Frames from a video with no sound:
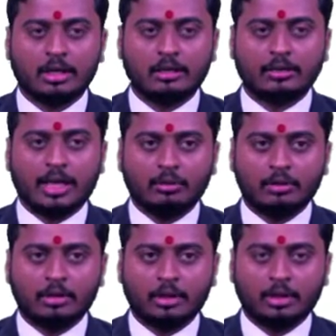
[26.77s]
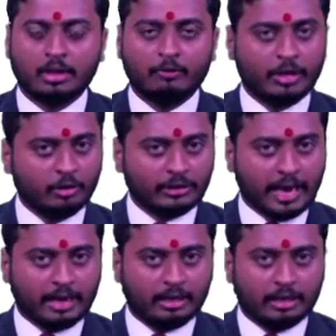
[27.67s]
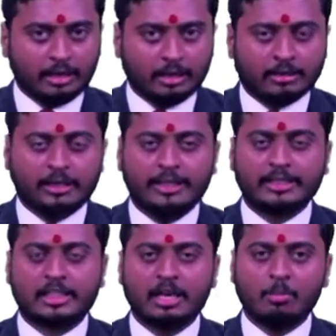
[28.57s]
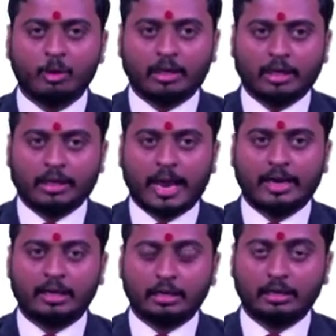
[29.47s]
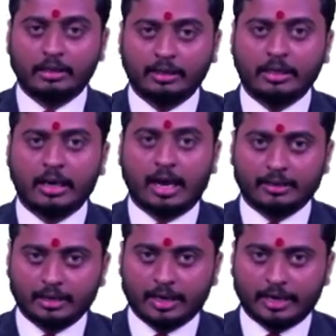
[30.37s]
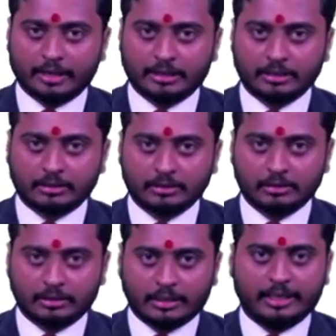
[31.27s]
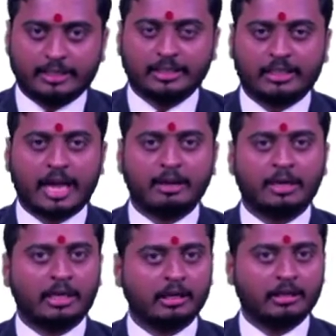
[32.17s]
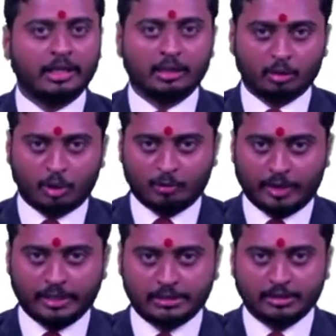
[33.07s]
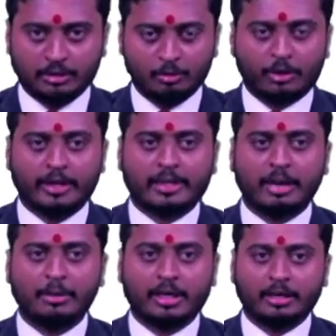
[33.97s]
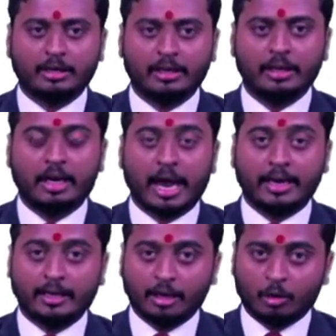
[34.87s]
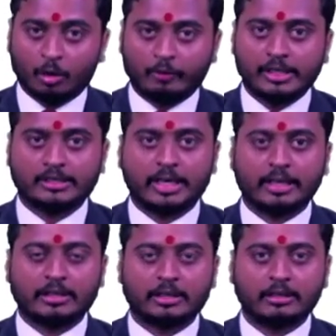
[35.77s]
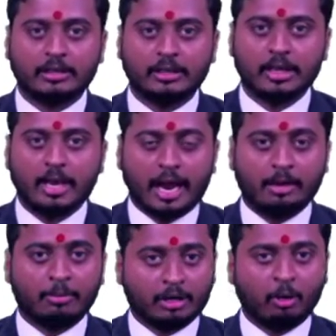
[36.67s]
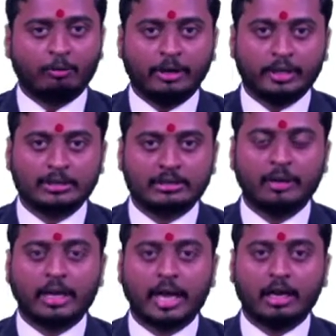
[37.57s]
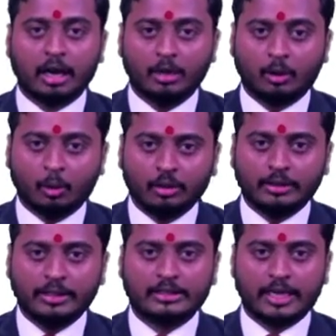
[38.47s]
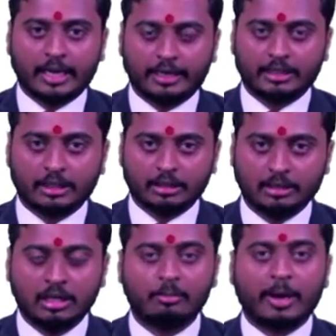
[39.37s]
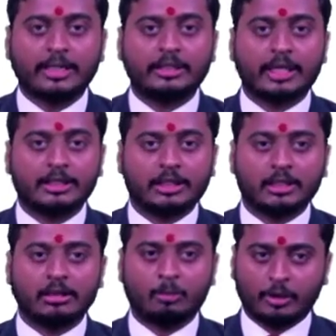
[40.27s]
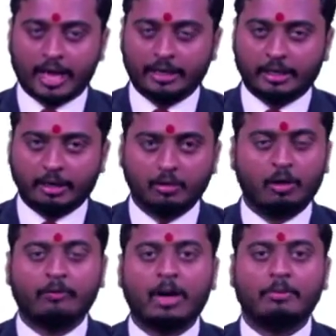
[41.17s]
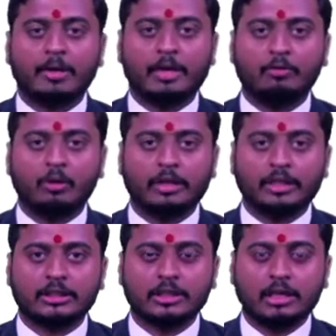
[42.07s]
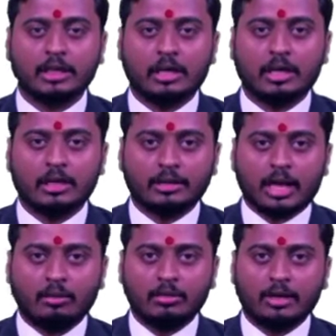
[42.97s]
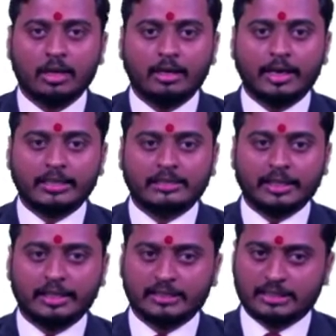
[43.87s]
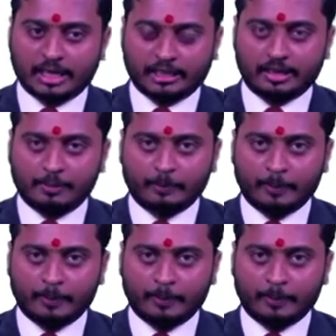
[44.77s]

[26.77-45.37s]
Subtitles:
Now, we know that the DC motor can turn in either direction. That is, it can be turned in a clockwise or it can be turned in an anti-clockwise direction. But obvious, we can control this direction by changing the polarity of a applied voltage. Now, let's see this diagram.